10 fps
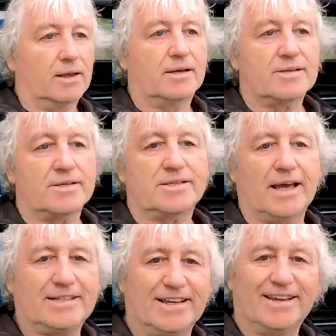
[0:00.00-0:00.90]
As I
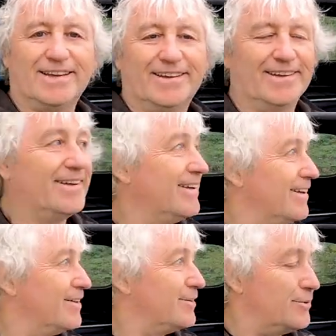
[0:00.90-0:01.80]
said,
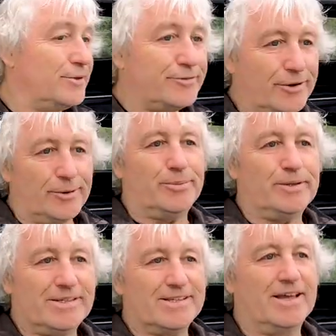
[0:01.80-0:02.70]
the roof
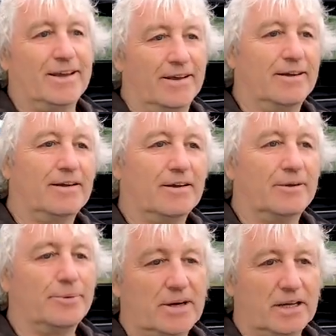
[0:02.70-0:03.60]
opens
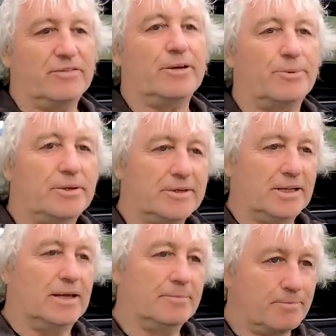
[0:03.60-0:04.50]
whenever you want